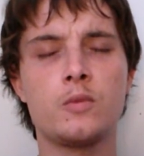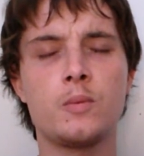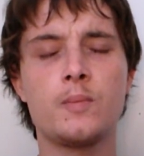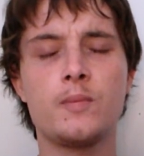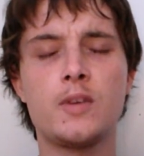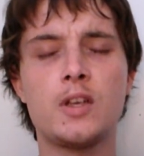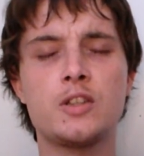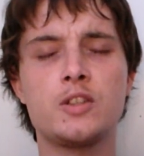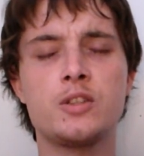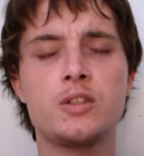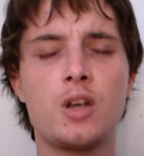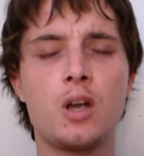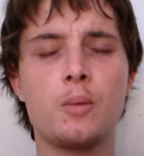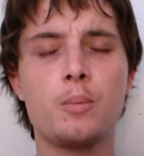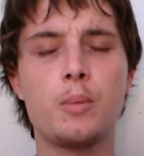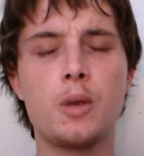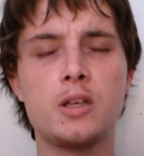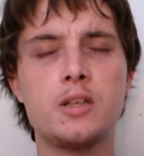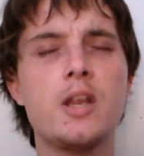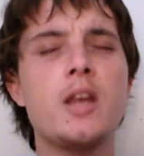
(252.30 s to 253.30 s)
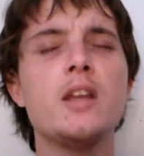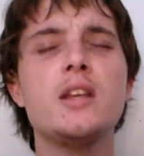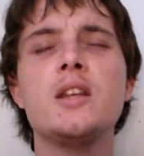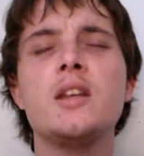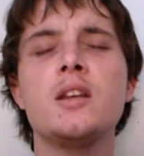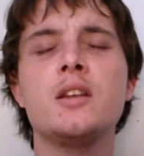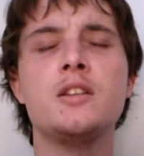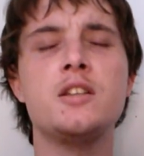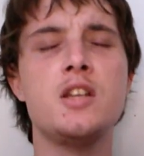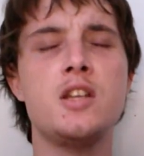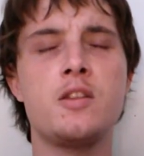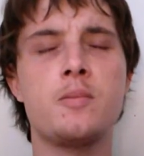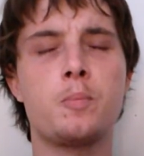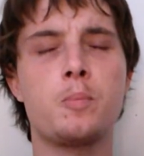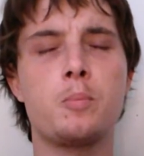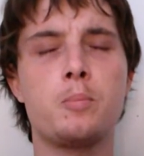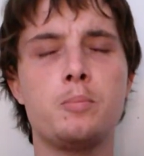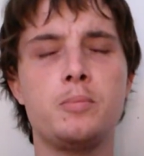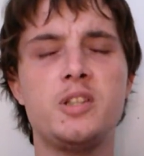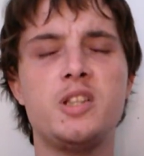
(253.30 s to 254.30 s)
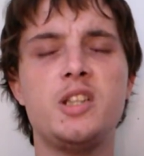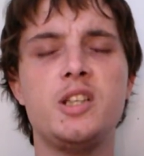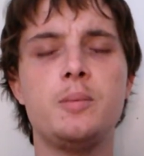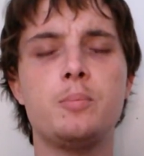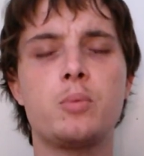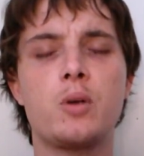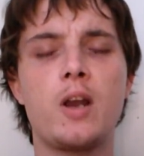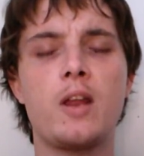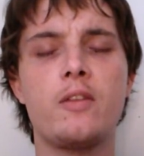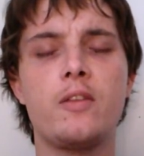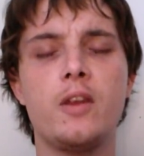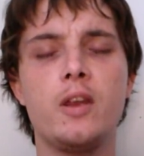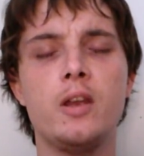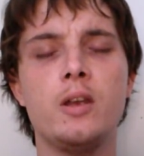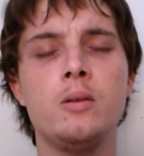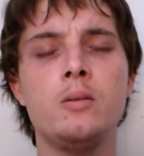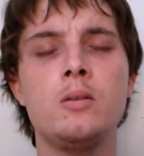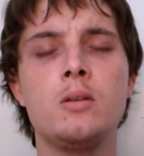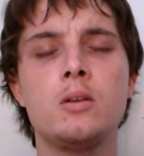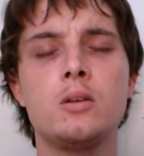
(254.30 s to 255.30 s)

Let's start by taking a deep breath in,